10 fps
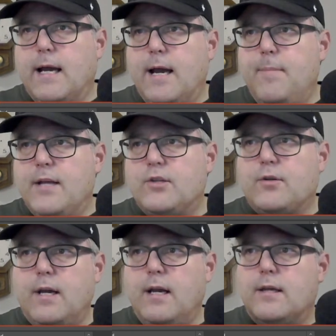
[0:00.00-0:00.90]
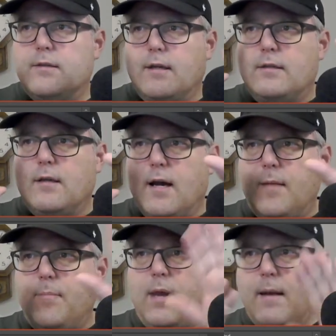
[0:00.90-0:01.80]
iPad screen is on
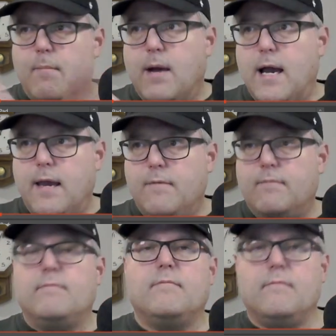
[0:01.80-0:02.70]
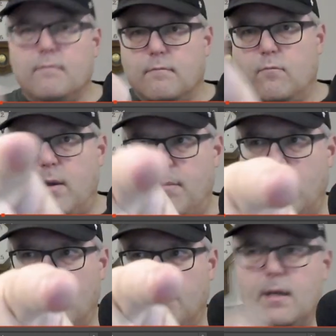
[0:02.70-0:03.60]
top and my
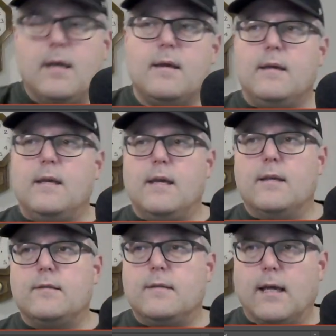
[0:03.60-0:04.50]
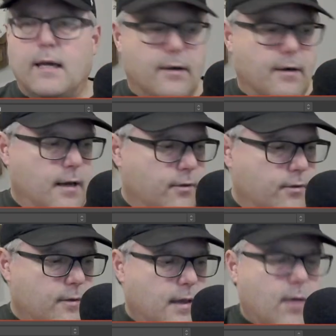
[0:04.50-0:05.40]
webcam is
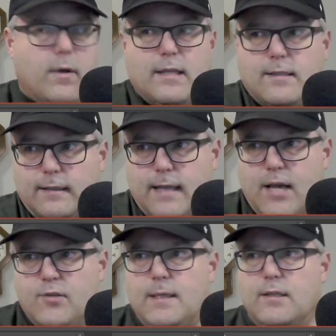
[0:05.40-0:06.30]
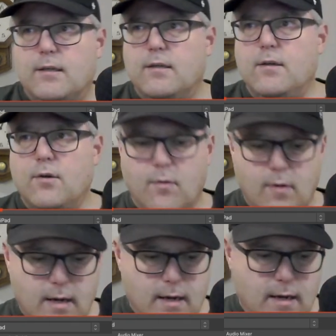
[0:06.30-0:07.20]
underneath. And what this allows me to
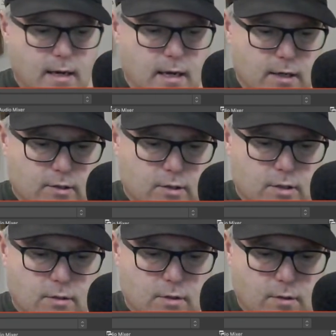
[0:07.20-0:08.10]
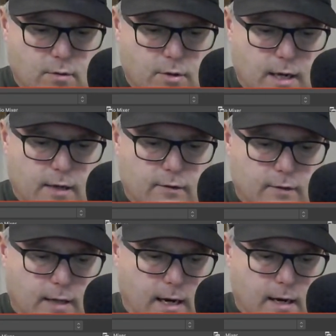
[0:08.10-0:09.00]
do is to do things
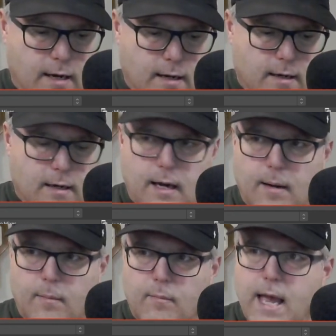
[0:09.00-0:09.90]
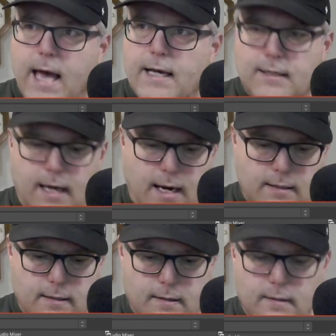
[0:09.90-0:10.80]
like
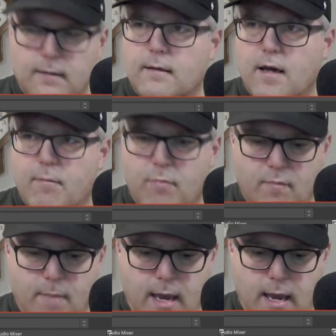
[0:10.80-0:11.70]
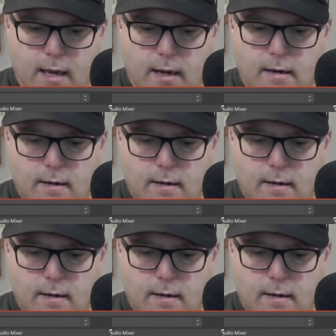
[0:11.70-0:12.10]
annotate above my head.